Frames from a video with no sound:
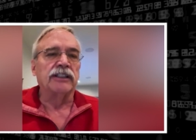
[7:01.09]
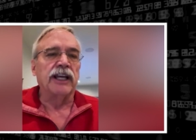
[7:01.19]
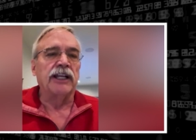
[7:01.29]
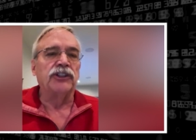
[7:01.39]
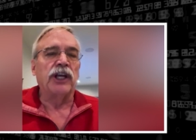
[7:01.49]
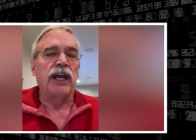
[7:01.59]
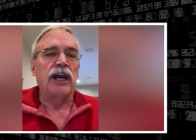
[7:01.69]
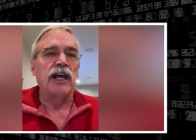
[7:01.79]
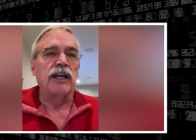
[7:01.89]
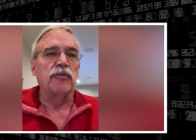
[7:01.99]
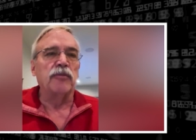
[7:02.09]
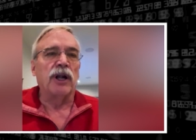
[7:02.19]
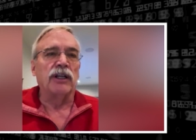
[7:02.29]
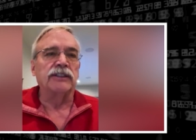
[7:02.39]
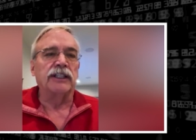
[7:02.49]
edge AI
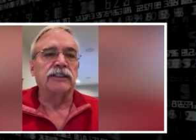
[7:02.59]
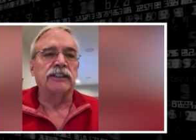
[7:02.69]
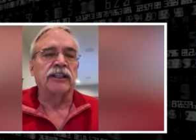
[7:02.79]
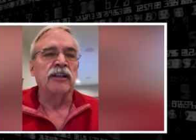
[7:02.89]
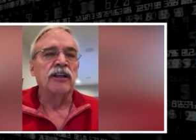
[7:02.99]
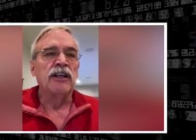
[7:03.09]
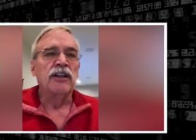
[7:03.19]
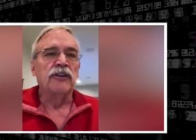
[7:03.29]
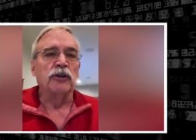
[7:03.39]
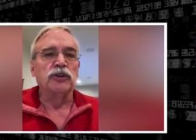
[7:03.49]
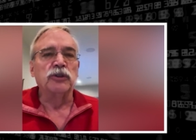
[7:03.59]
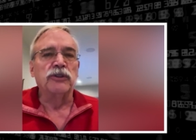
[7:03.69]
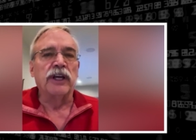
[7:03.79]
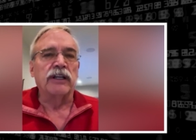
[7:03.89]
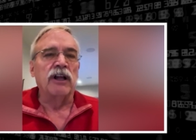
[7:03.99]
processing, those two
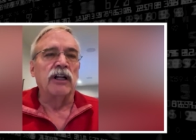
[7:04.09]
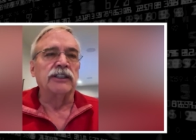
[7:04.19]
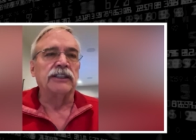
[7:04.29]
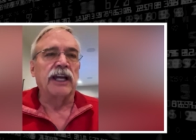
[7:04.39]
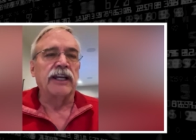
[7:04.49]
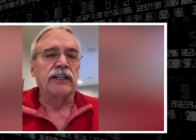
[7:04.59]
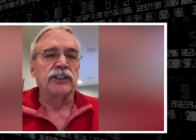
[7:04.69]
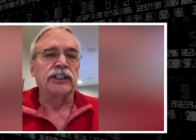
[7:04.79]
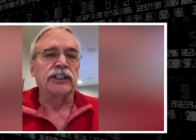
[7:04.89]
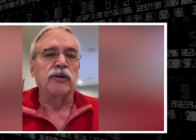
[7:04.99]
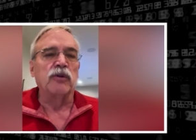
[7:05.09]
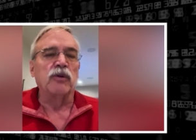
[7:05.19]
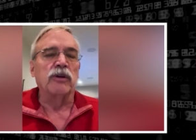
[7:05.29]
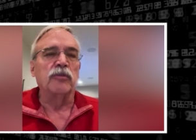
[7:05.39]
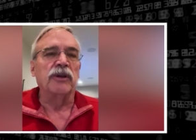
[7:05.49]
technologies I can see
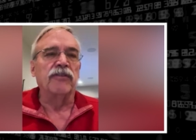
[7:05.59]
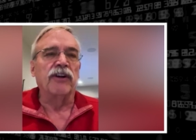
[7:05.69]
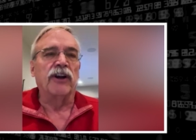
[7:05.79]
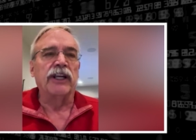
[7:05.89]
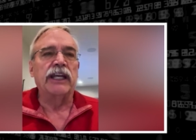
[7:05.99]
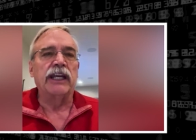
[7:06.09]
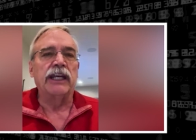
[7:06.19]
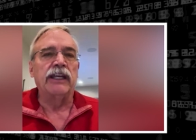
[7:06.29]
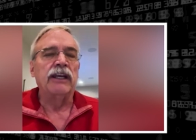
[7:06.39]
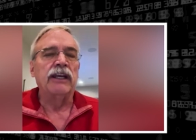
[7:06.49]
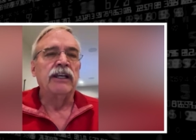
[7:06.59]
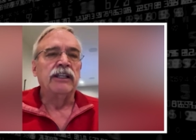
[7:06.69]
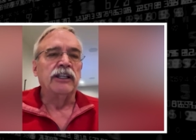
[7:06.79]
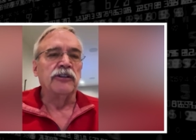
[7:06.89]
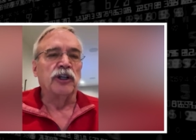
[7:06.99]
could be very key
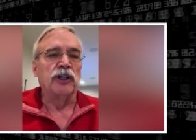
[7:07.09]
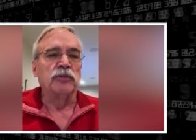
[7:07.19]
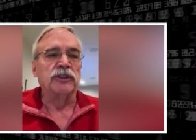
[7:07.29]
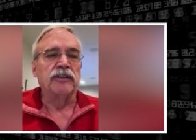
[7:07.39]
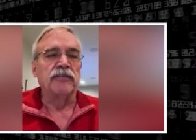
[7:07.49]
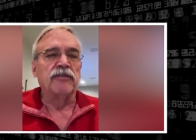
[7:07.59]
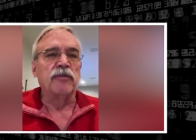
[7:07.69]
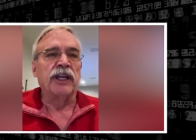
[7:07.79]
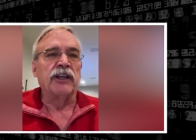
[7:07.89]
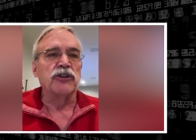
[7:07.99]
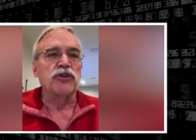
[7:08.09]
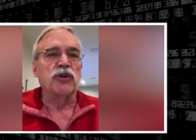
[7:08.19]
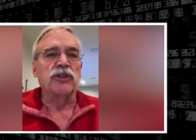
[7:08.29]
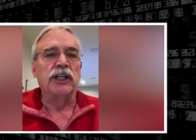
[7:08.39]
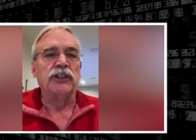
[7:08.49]
in terms of being a
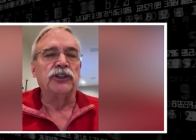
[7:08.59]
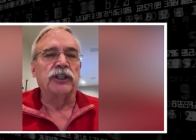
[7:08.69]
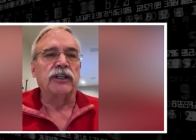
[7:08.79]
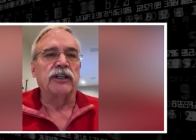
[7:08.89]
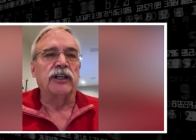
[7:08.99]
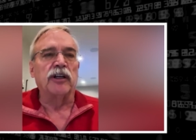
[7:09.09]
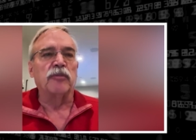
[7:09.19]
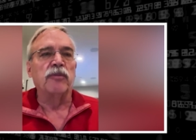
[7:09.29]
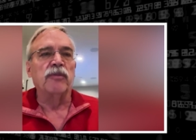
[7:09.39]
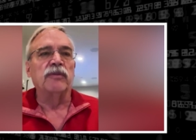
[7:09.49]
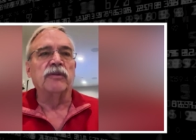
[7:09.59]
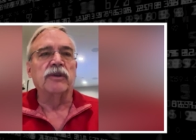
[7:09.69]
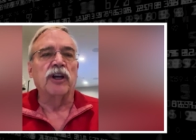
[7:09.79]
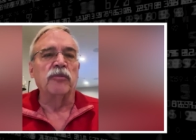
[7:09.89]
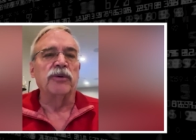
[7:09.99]
strategic
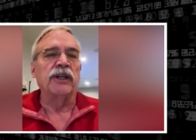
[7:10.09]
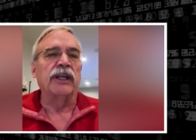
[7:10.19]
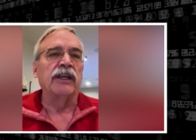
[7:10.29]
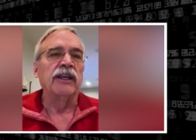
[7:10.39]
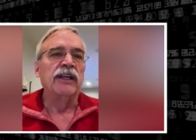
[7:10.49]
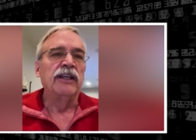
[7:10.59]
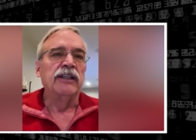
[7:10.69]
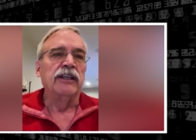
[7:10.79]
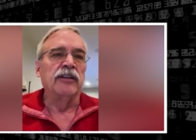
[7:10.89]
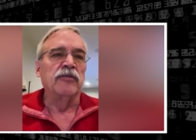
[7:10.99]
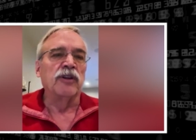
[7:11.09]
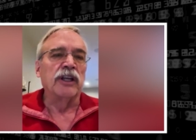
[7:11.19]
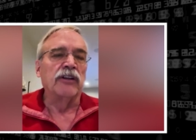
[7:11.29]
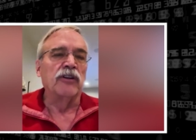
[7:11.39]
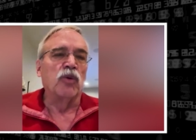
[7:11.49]
company
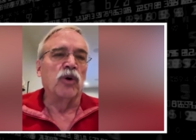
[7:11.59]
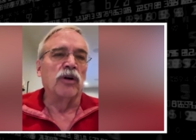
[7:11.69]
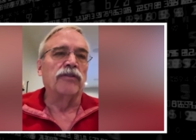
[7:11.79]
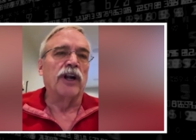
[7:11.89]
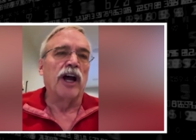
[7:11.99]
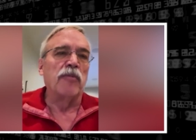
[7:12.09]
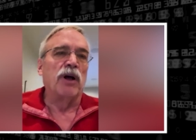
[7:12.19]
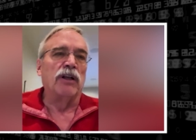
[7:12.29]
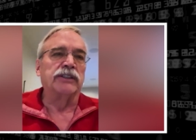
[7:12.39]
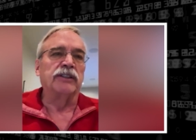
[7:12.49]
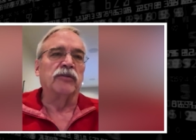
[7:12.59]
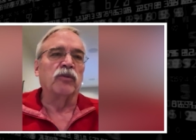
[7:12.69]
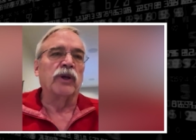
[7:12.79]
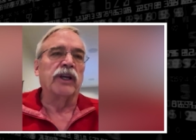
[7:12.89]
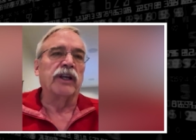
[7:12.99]
in the war for eyeballs. And
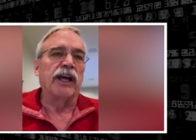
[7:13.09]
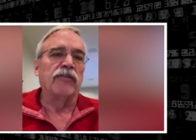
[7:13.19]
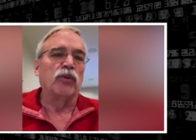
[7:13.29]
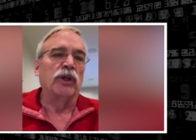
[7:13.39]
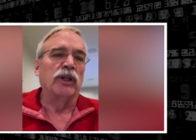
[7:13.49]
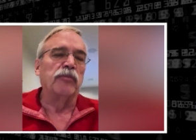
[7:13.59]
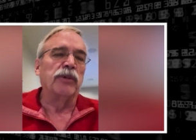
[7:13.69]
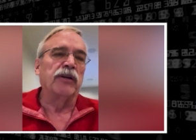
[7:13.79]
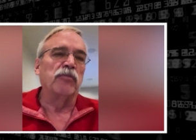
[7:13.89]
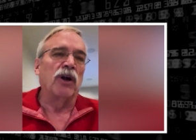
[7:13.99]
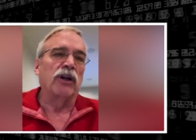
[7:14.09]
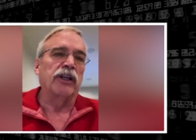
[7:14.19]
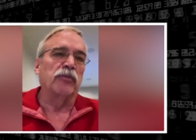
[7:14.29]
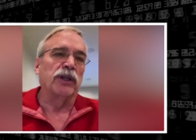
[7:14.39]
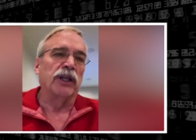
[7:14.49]
we could have a really big
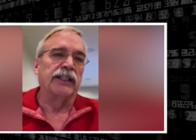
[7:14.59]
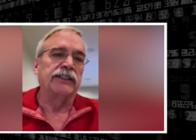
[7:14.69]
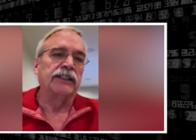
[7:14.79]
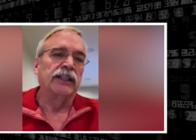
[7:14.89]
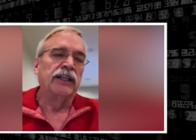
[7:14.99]
marketplace